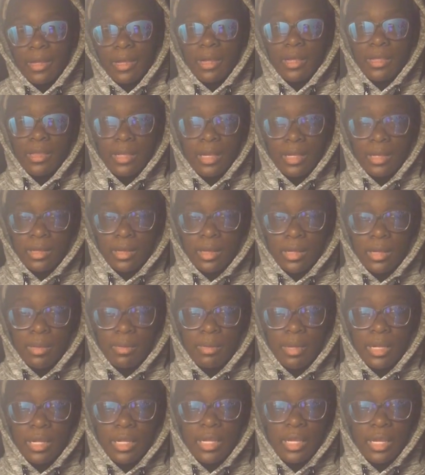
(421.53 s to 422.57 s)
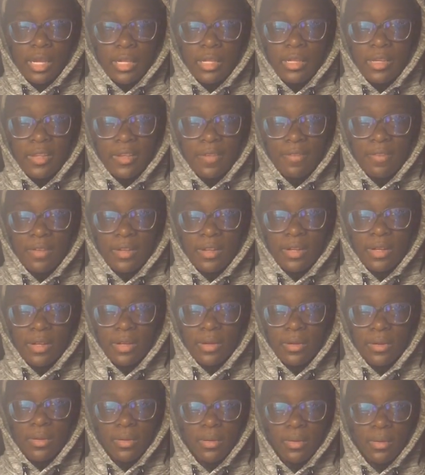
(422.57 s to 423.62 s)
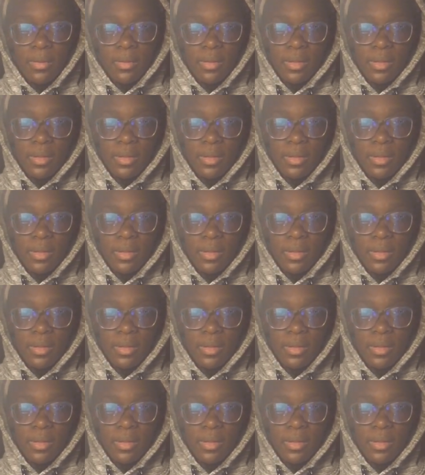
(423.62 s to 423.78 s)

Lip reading: guess that's going to be the end of the video.